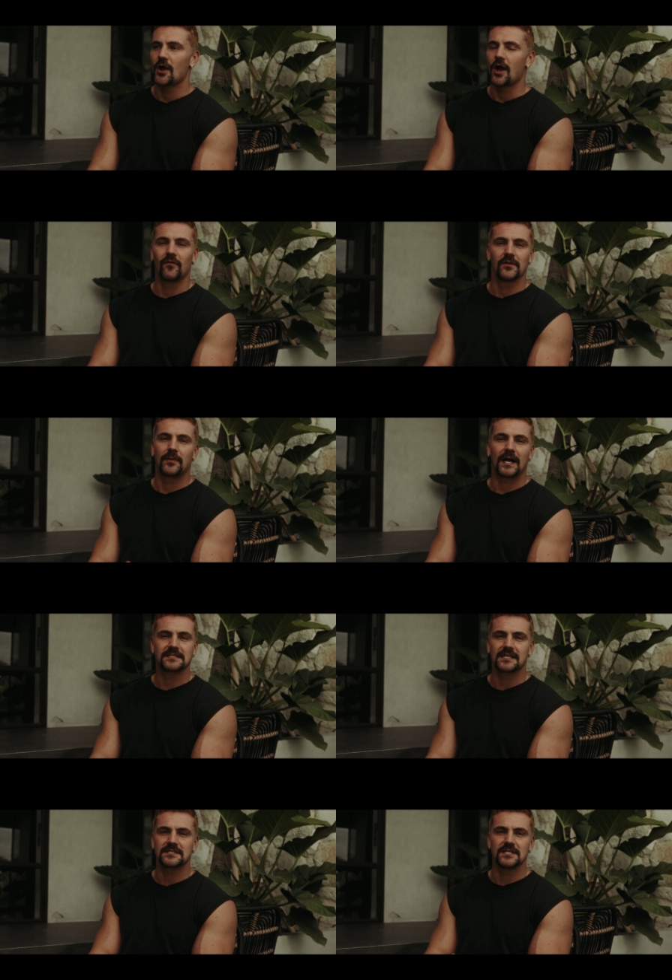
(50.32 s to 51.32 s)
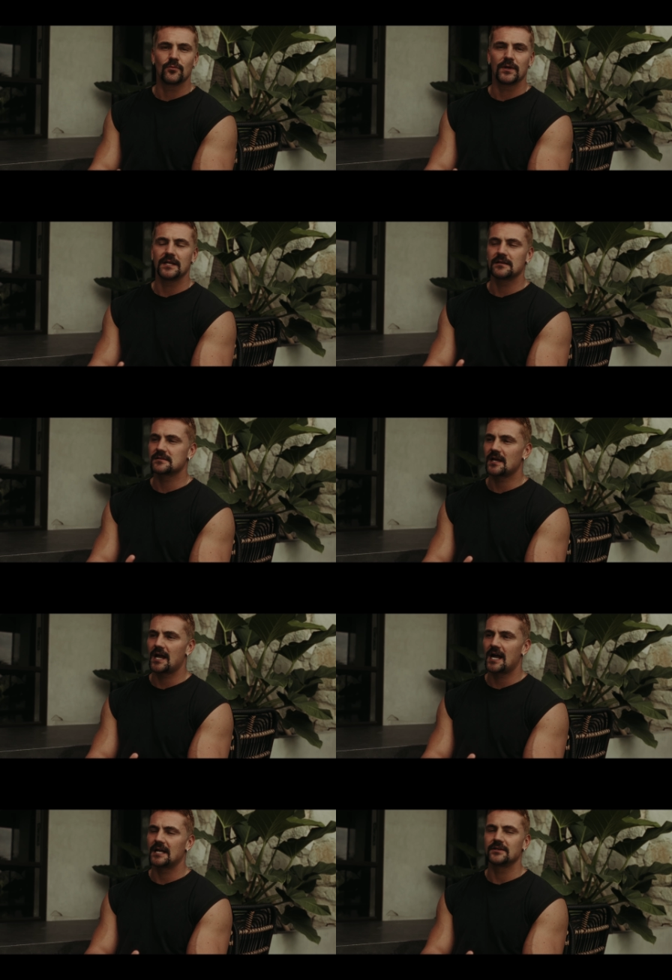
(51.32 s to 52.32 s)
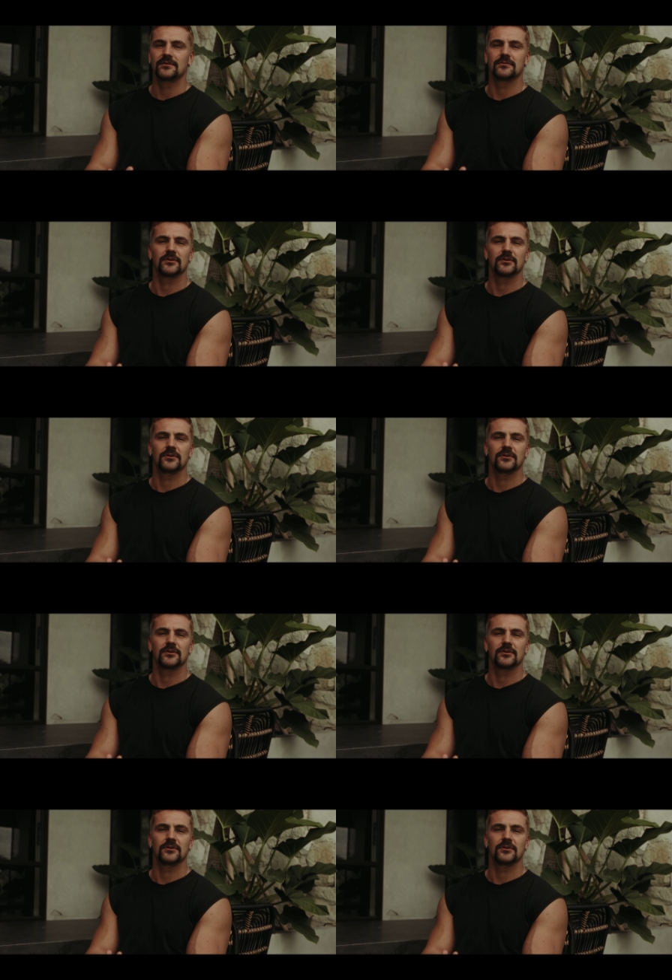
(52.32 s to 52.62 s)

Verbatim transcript: over the past sixteen weeks, I had